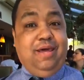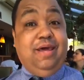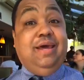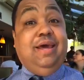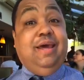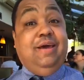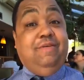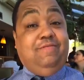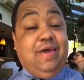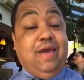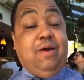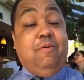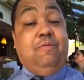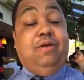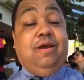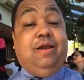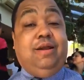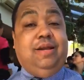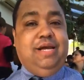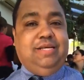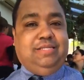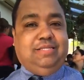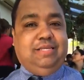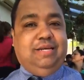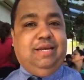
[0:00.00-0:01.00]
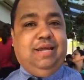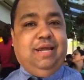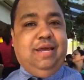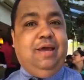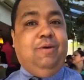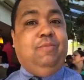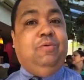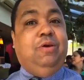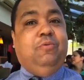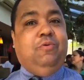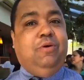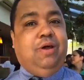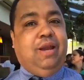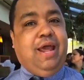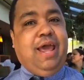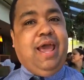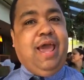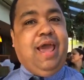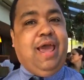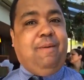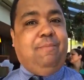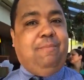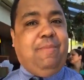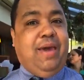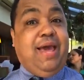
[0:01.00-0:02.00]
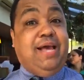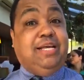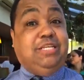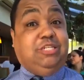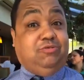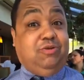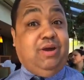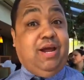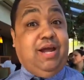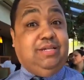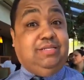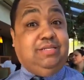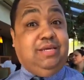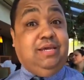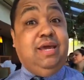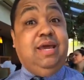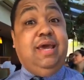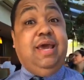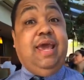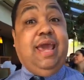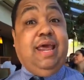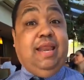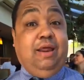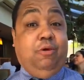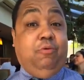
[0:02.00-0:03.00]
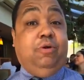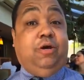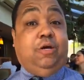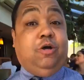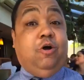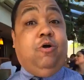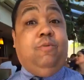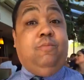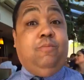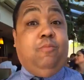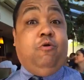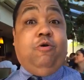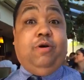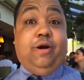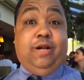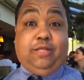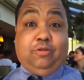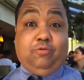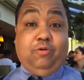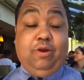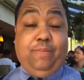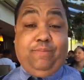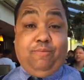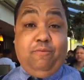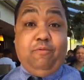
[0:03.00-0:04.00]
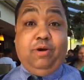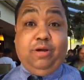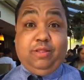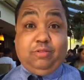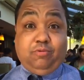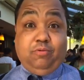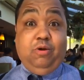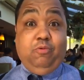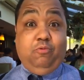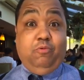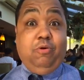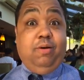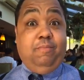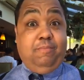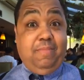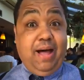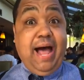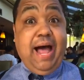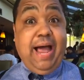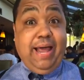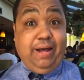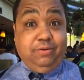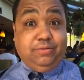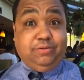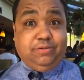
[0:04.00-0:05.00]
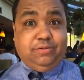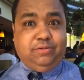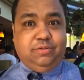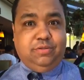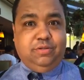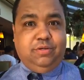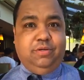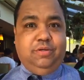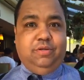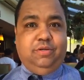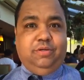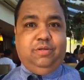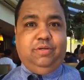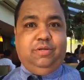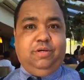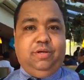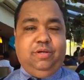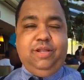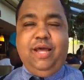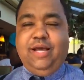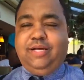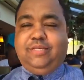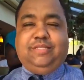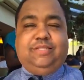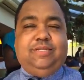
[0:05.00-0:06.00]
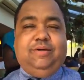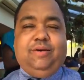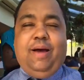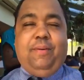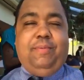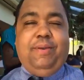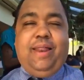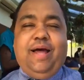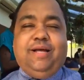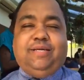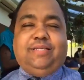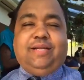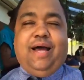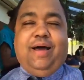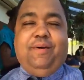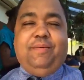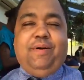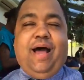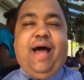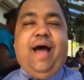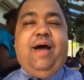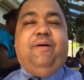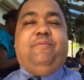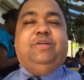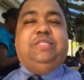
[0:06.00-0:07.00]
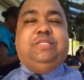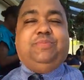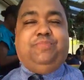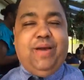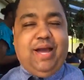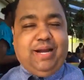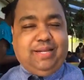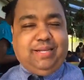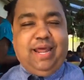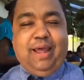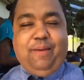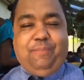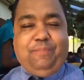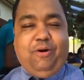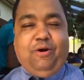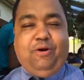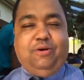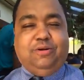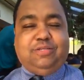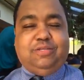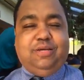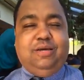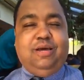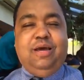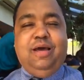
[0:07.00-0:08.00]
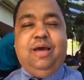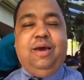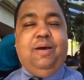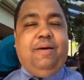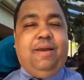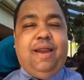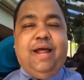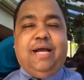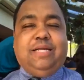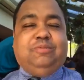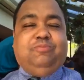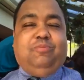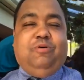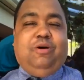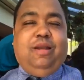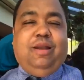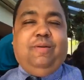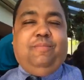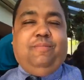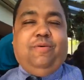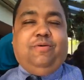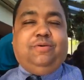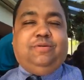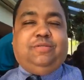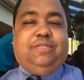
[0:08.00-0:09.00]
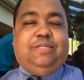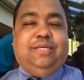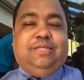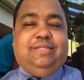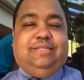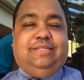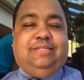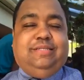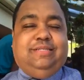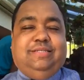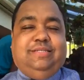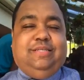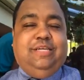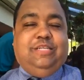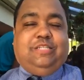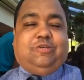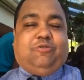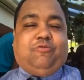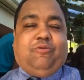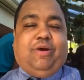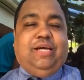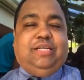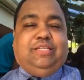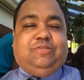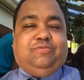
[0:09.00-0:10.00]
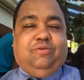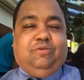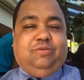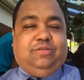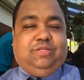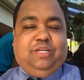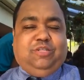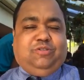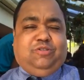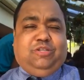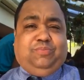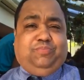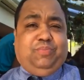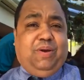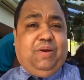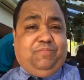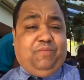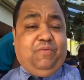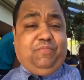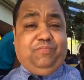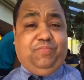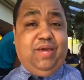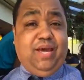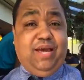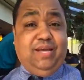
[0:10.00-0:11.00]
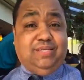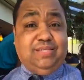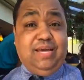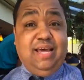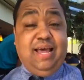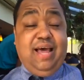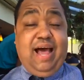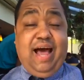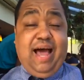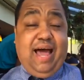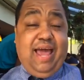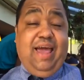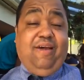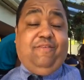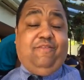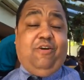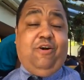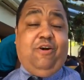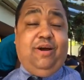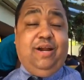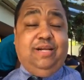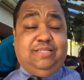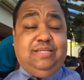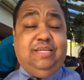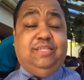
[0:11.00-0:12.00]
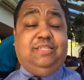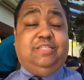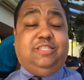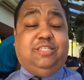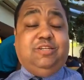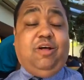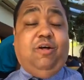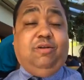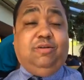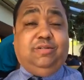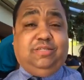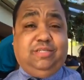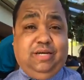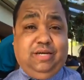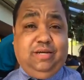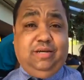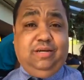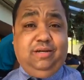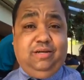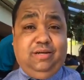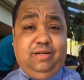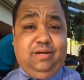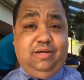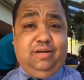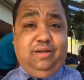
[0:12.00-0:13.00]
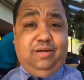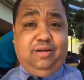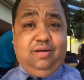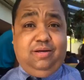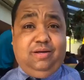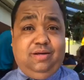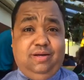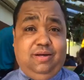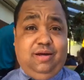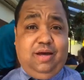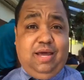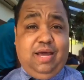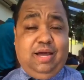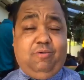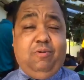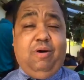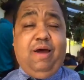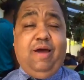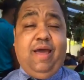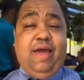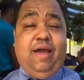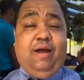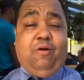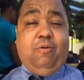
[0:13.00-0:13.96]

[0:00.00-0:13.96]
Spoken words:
If they would have listened to him, we would have had mass transit and it would go more than 3.31 miles. I respect that person, but that's one of the most disgraceful, disrespectful things I ever heard. It's insulting. And quite